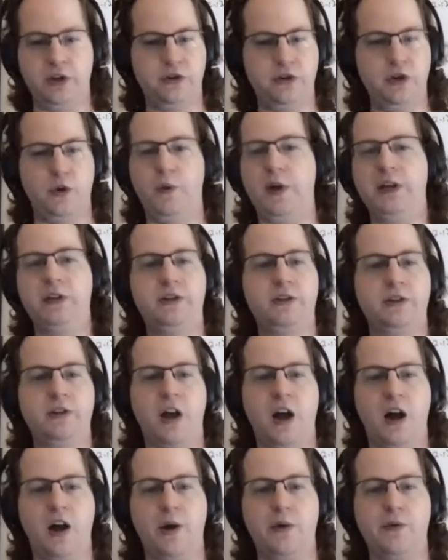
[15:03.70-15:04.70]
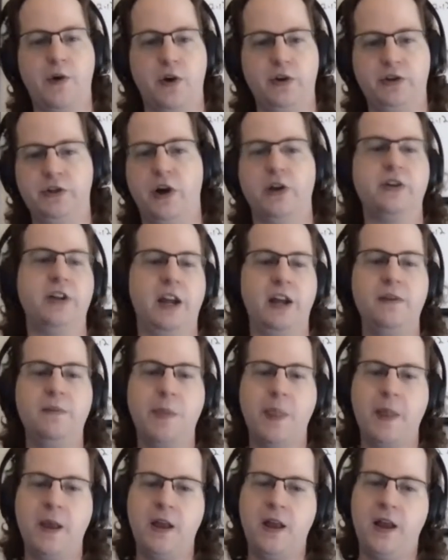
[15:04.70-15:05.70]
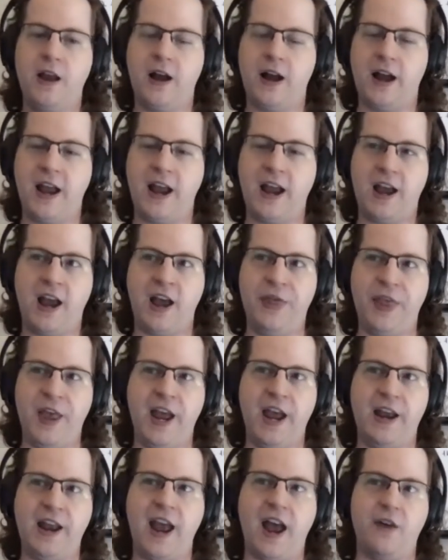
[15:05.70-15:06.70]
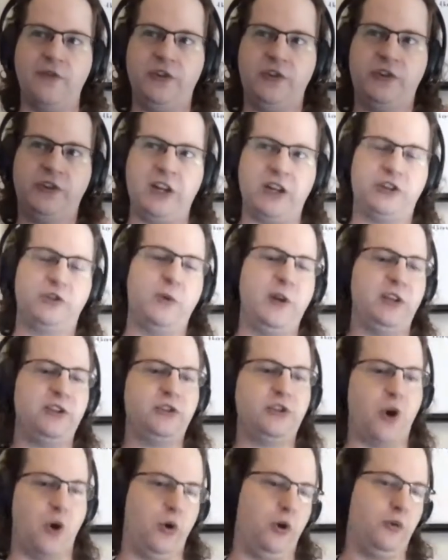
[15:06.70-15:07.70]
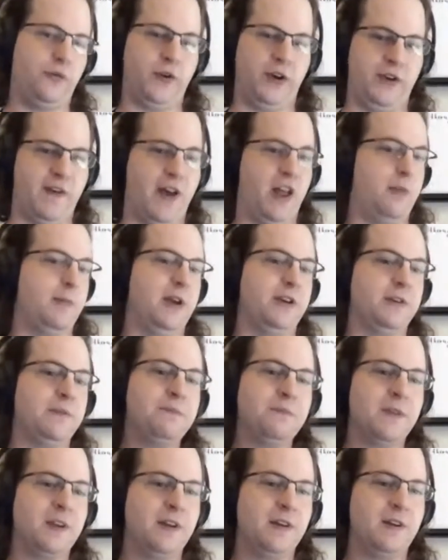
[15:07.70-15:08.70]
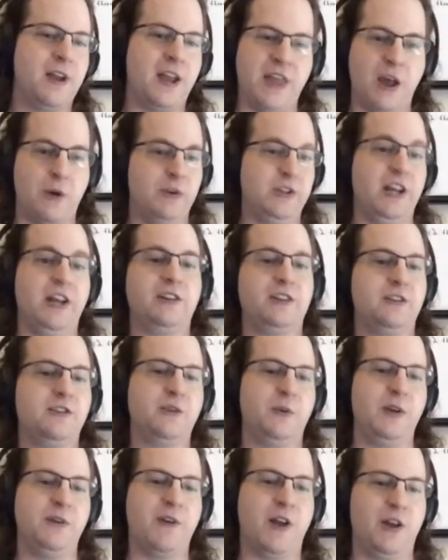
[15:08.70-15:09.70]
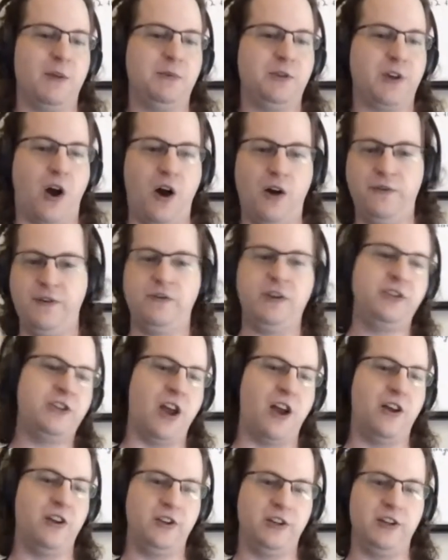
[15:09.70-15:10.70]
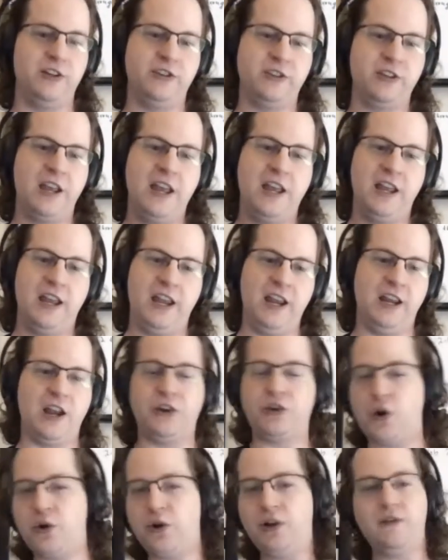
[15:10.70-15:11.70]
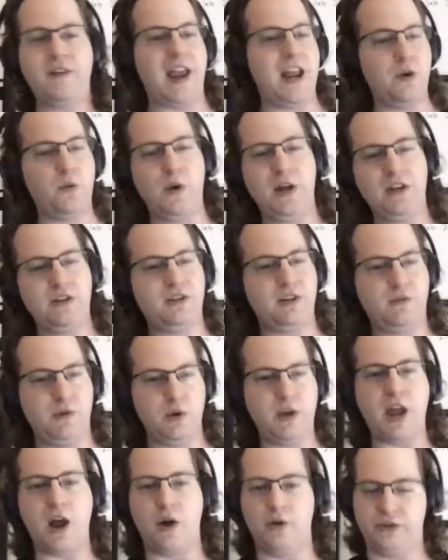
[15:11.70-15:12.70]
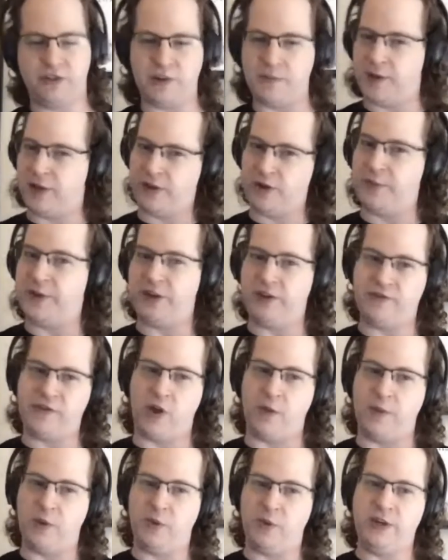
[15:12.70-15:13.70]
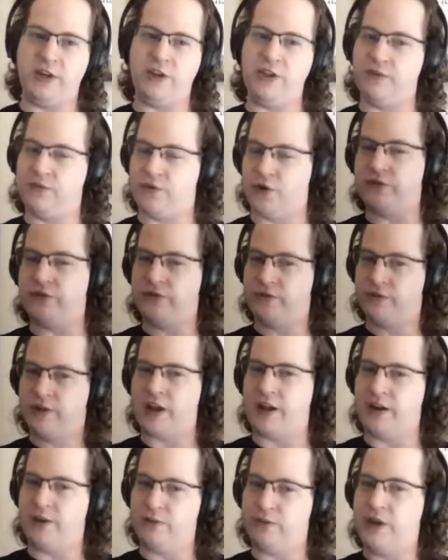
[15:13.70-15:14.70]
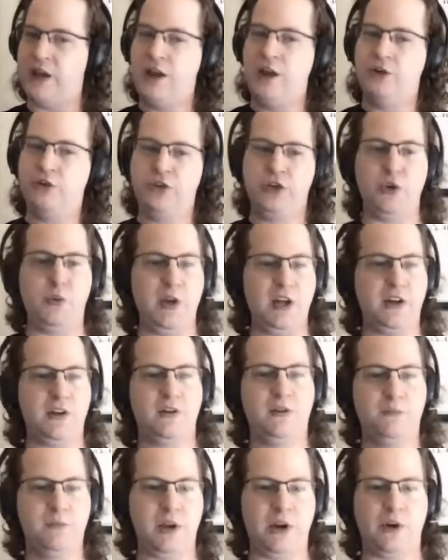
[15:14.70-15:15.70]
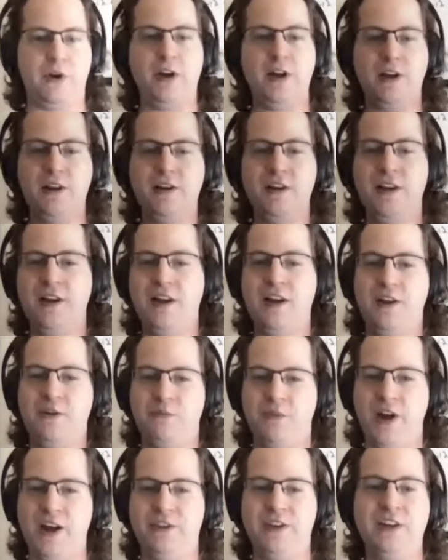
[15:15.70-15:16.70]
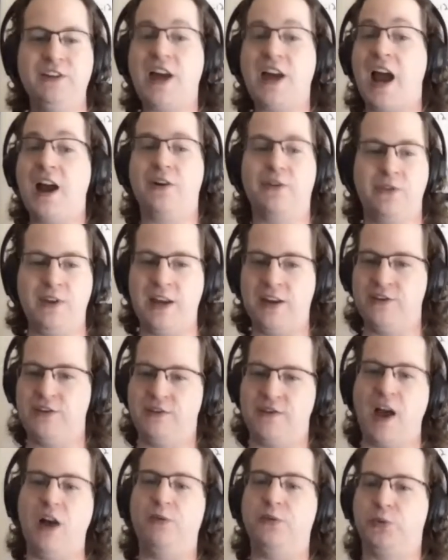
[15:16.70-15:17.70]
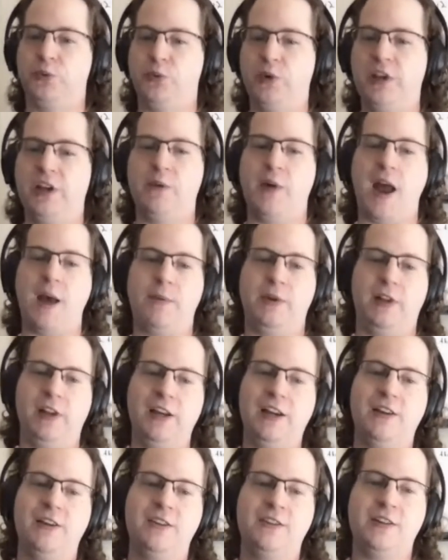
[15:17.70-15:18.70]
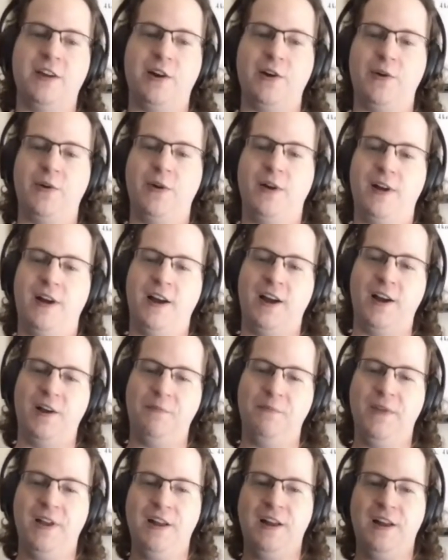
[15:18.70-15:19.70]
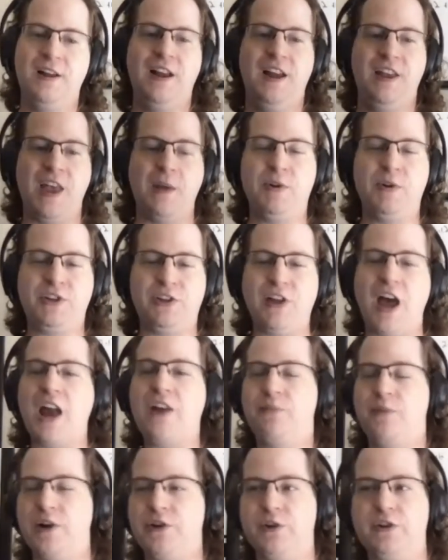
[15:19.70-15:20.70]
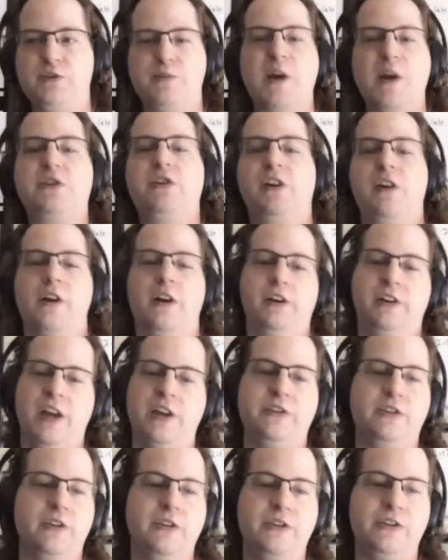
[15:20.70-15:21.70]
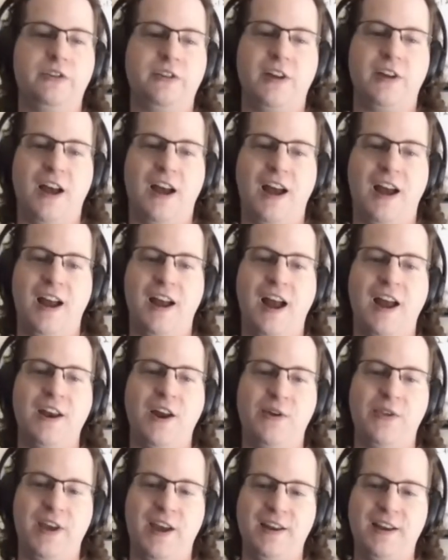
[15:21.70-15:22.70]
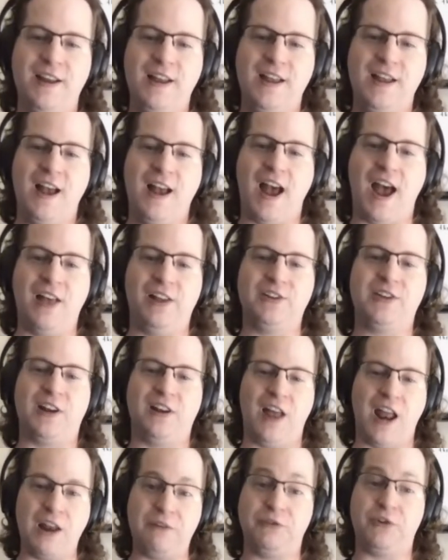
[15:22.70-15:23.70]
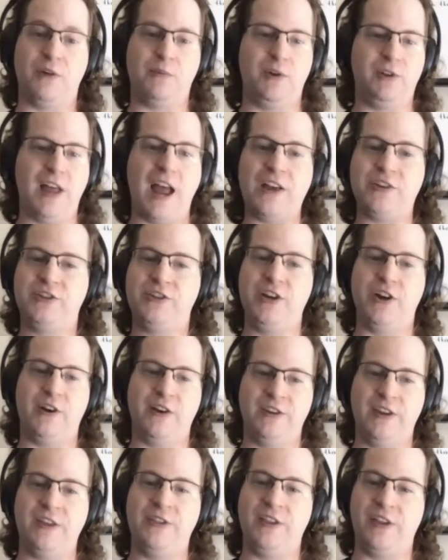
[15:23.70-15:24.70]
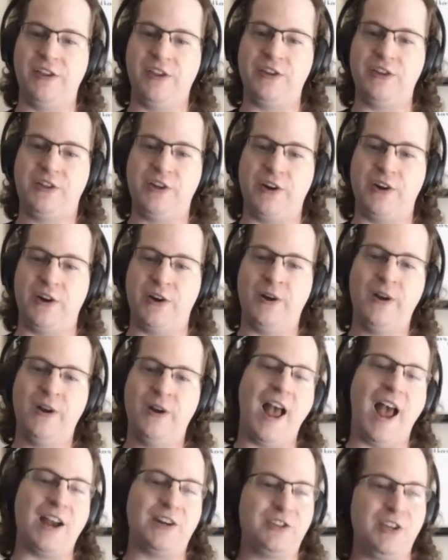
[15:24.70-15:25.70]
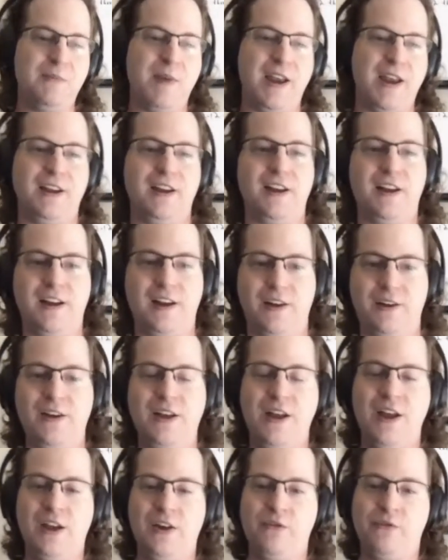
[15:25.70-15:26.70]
within two weeks of our start date, and then have six weeks total for development. And that was it. So we developed all 50 challenges in a total of eight weeks, if you count some a little bit of development we did in the first kind of two week period. But the entire thing is developed really rapidly. Wow. So um, that puts a lot of pressure, especially on our testers. Uh, I, I, know that mm-hmm. Alex had a lot of trouble last year, and then, then this year actually made a, a